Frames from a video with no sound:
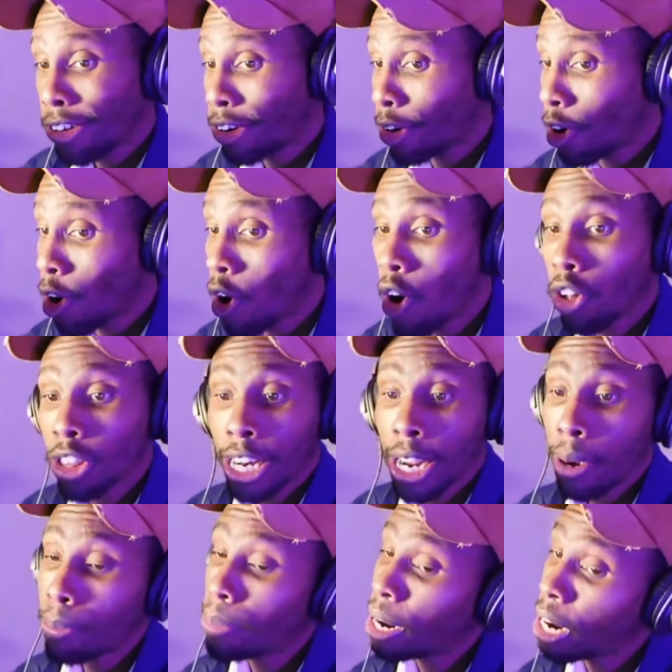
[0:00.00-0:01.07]
All of
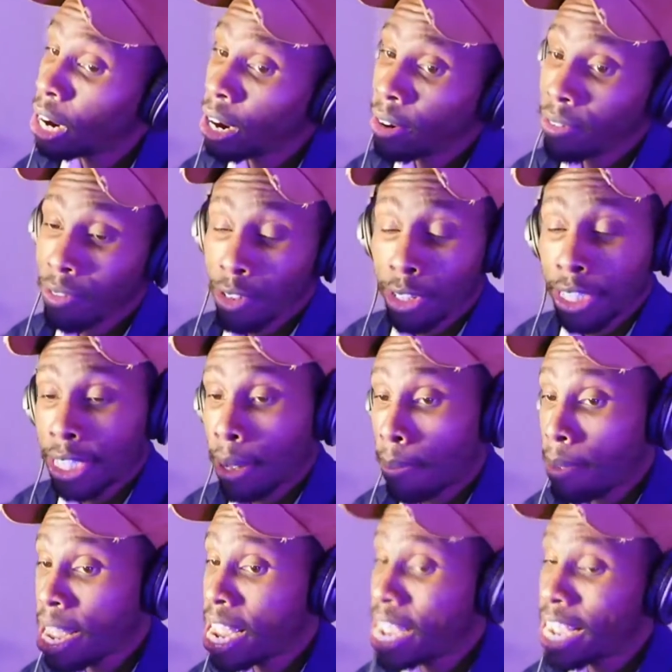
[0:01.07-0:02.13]
the above. To
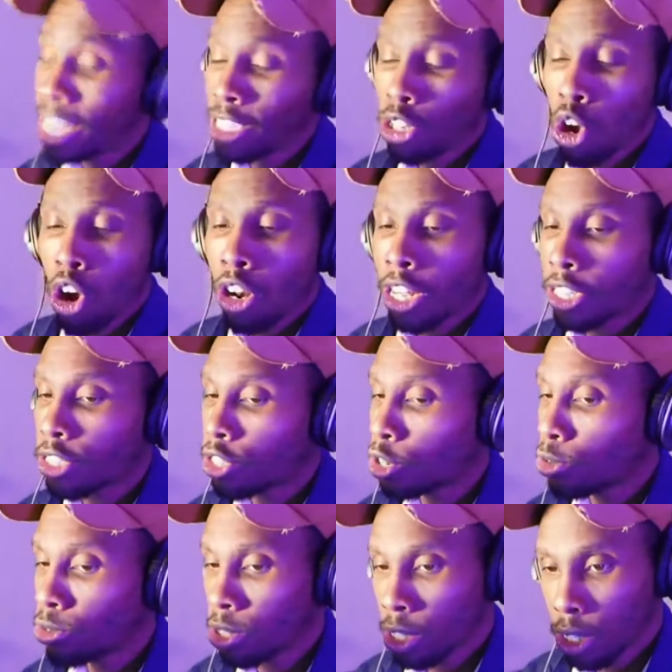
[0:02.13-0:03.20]
me, it's all
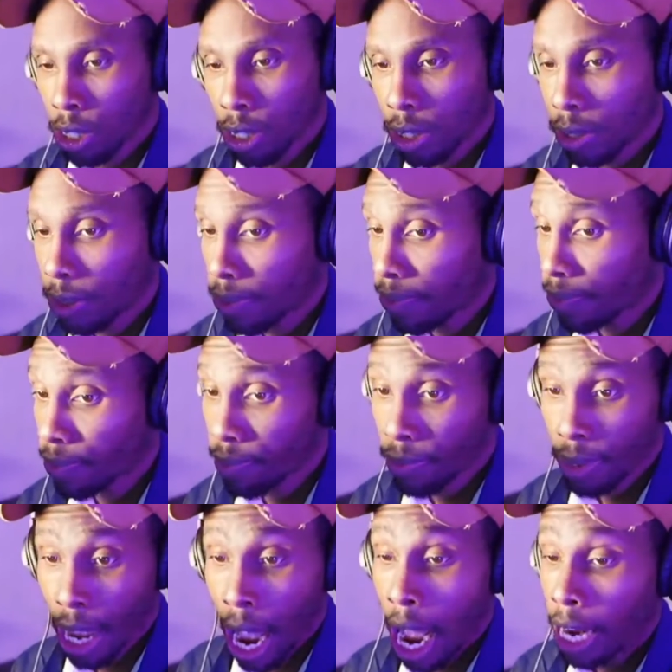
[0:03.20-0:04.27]
excuses.
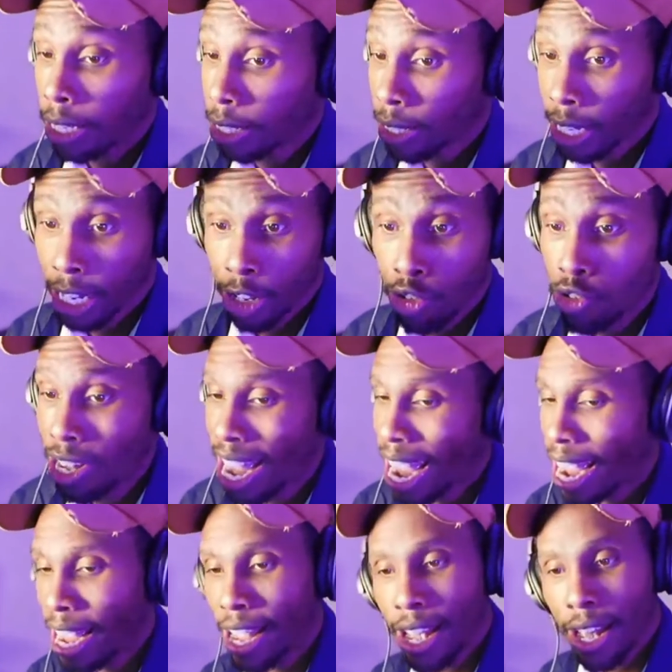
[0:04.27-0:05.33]
Honestly, you
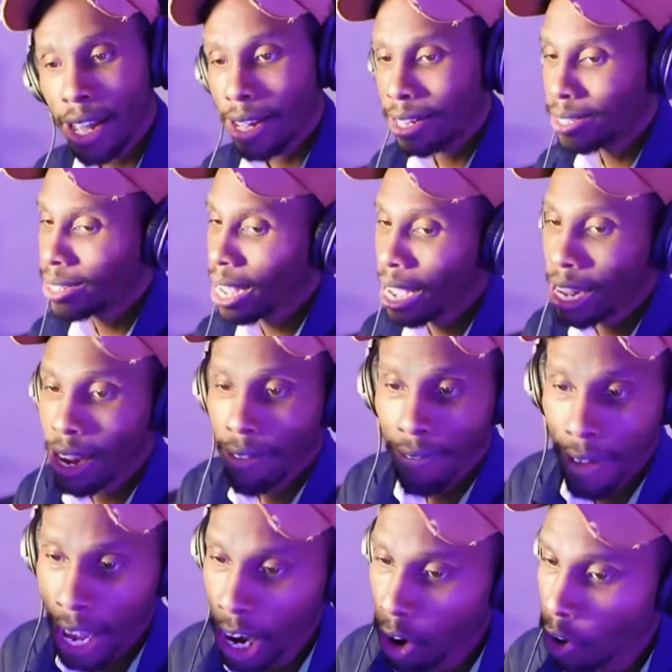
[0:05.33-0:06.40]
can't. It's the
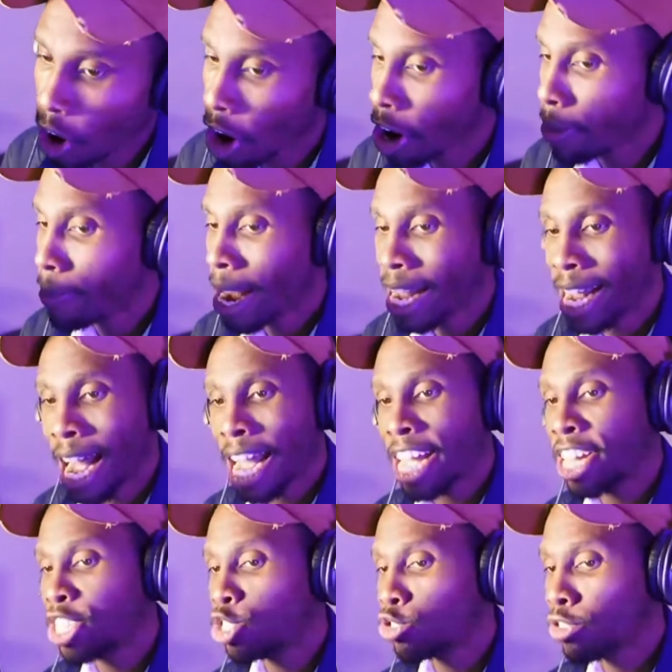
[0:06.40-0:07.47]
NFL. Everybody got
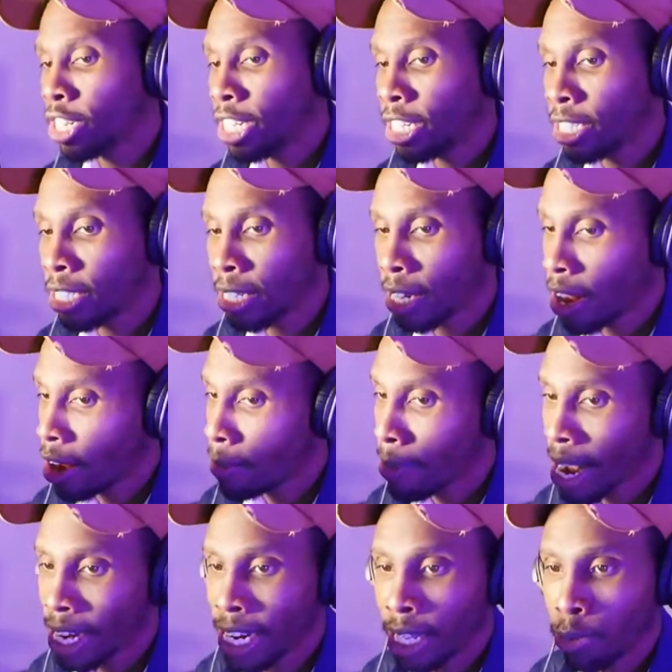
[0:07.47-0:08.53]
injuries.
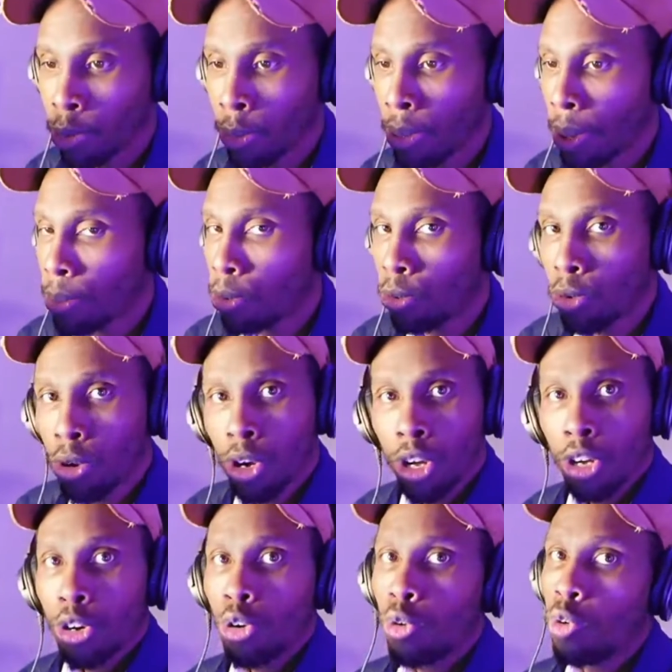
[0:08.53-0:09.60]
Everybody dealing with people
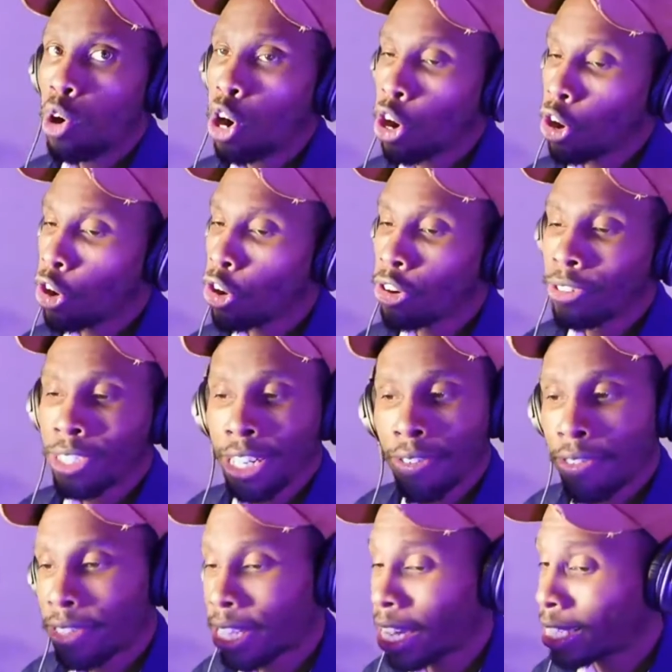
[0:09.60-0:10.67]
who hurt and
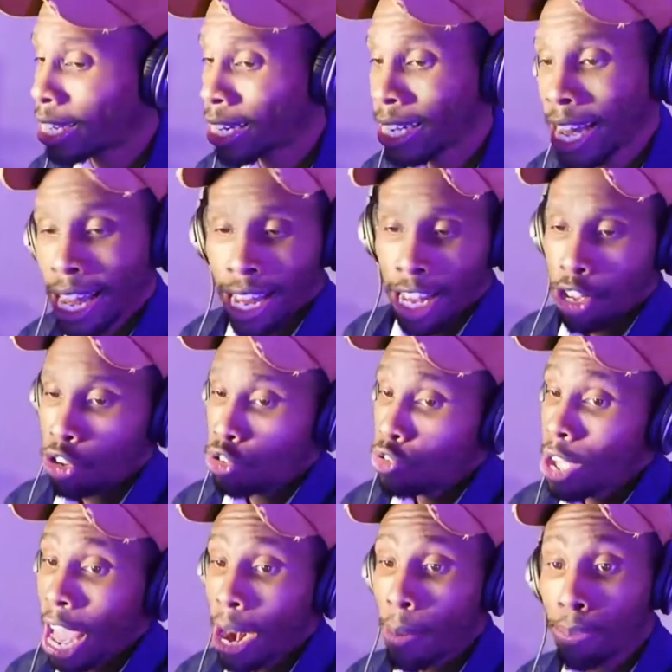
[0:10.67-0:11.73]
different things like that.
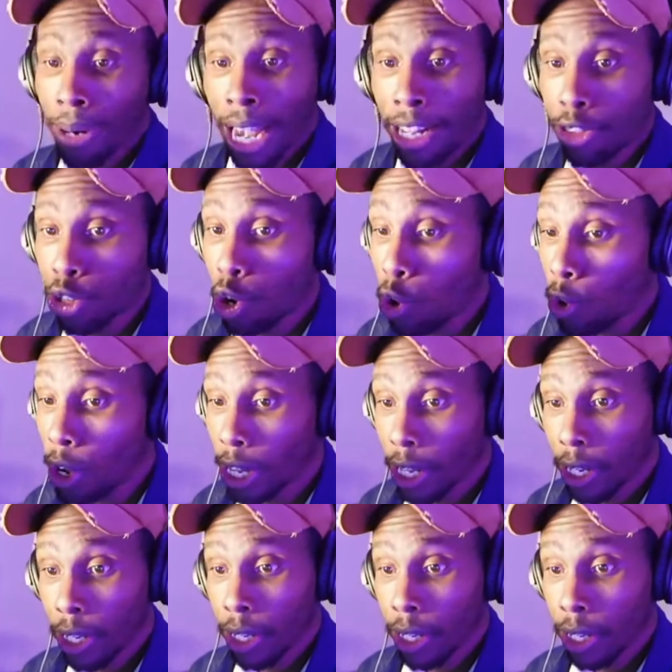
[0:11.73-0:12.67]
You got to play through it.